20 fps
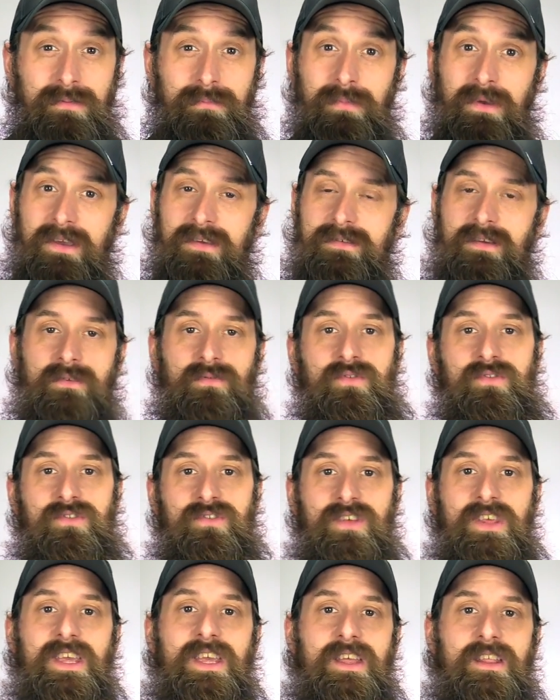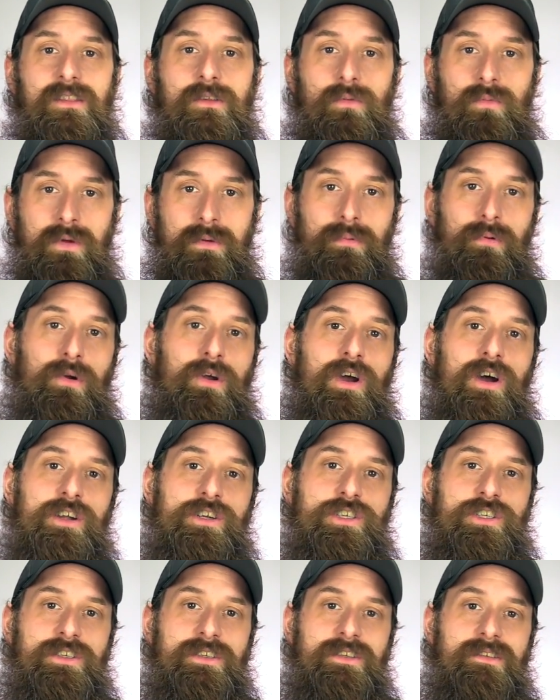because I've seen the
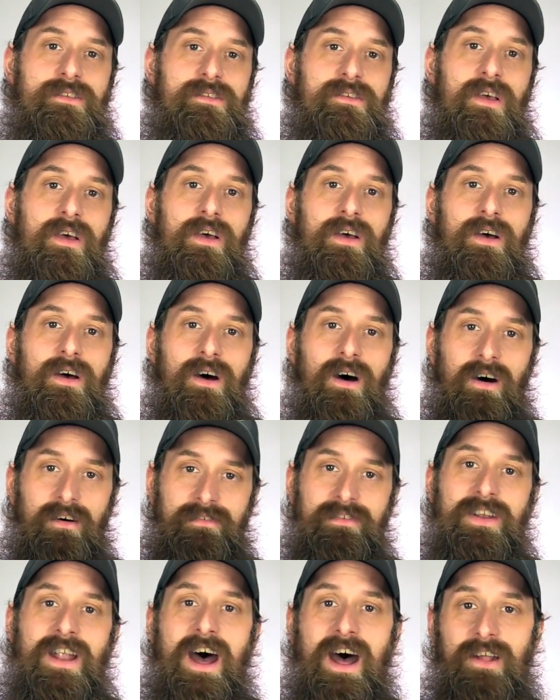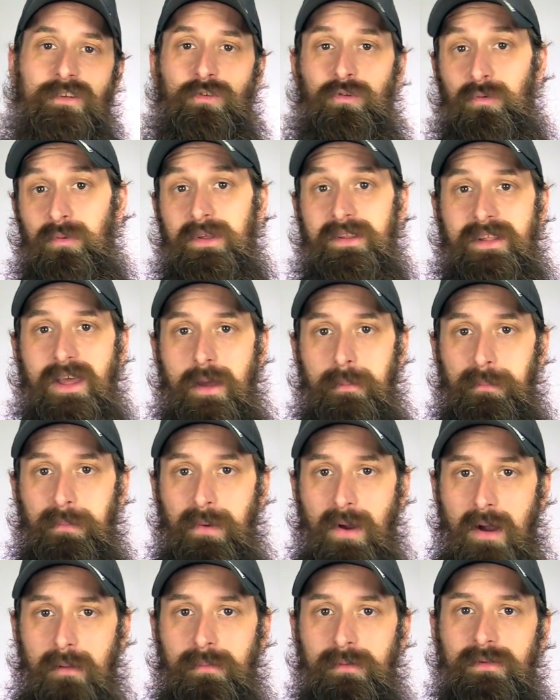repercussions of not doing that
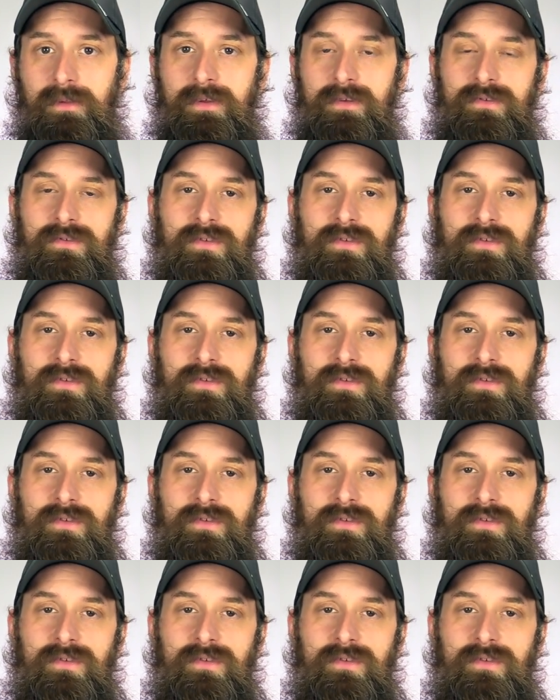properly.